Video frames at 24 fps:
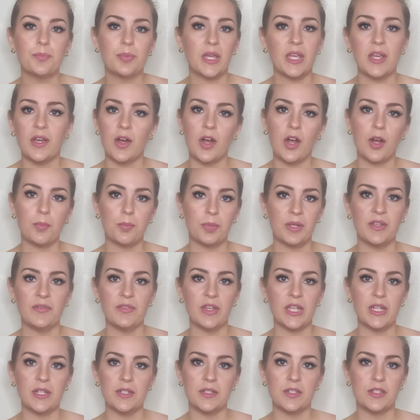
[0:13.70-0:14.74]
PR
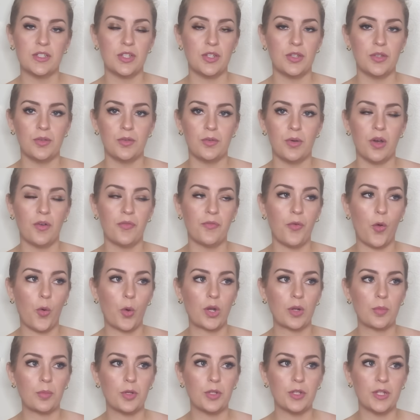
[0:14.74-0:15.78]
pivot to
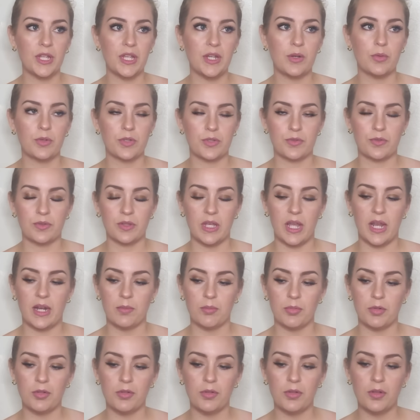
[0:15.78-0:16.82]
affordable equals
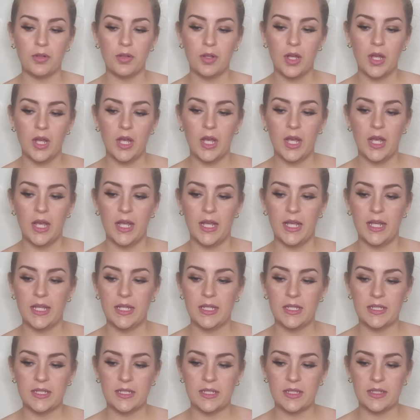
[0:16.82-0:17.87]
relatable
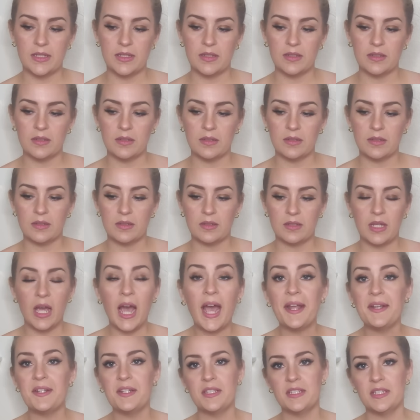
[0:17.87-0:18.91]
is
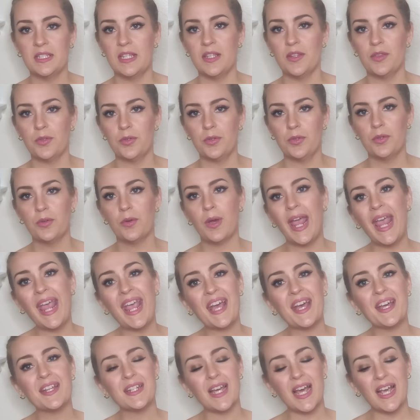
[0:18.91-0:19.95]
kind of see-through
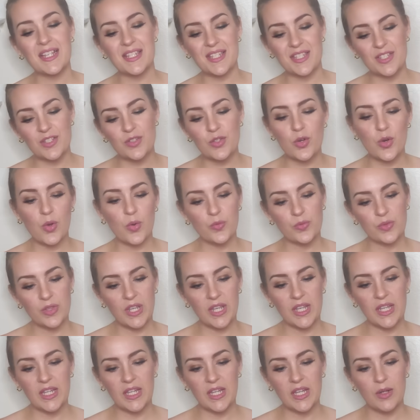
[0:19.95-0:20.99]
and I still don't
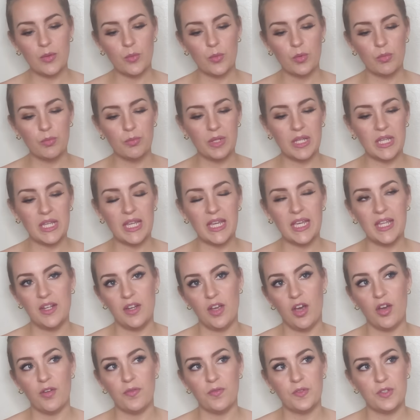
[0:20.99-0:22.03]
think it will be
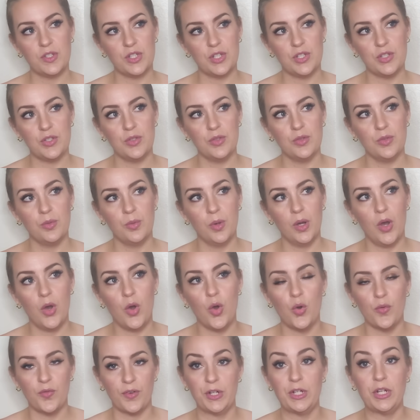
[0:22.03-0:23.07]
enough to
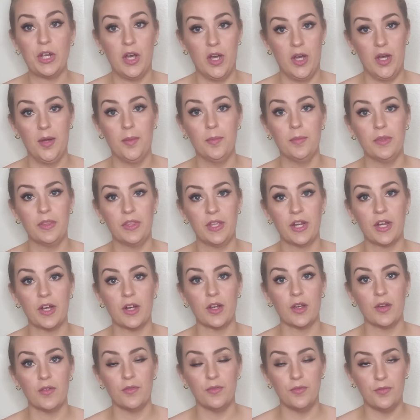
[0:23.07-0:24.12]
overcome
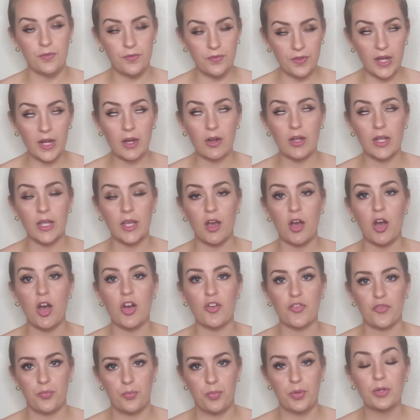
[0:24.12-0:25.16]
their very
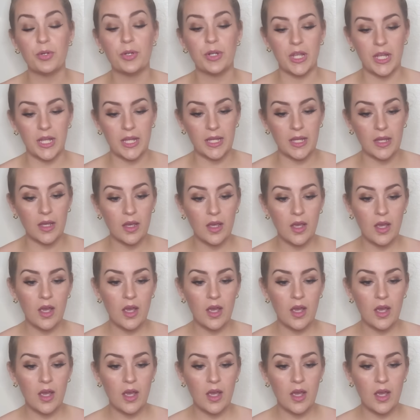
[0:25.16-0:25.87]
off-putting